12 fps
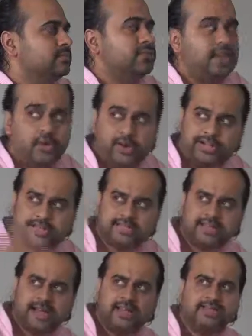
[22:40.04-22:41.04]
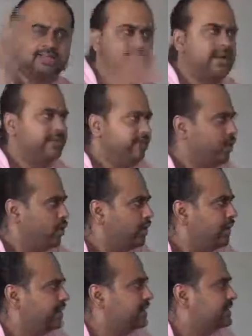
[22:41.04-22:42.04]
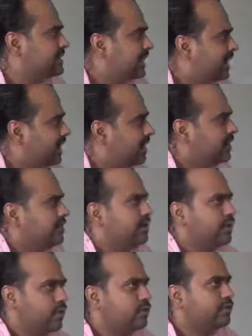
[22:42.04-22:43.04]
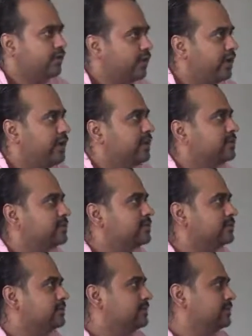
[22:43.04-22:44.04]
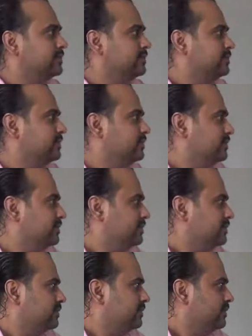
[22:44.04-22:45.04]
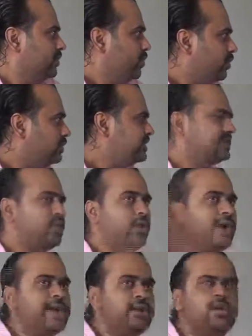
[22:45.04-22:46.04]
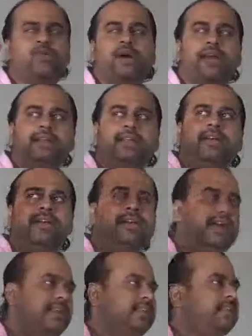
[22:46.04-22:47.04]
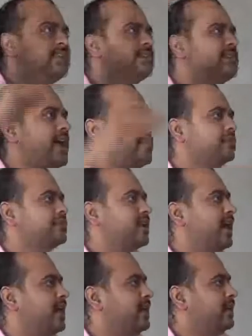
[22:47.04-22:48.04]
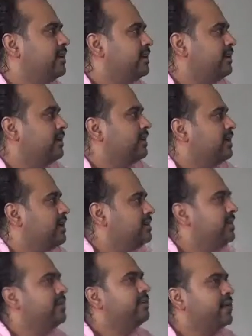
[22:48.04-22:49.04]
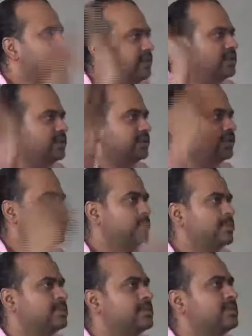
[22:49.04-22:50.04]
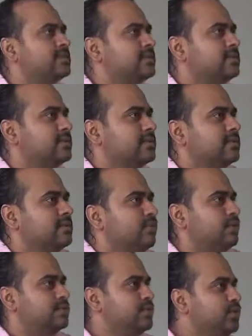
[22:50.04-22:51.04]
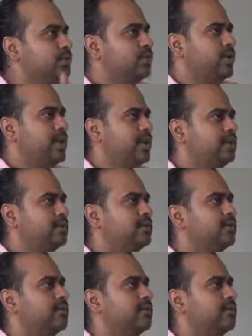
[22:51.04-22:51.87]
Then look at the skies. And when you look at the sky, look fully. Don't just look at it, oh, another day, another type of sky. It's been raining since 2 months. What's new today?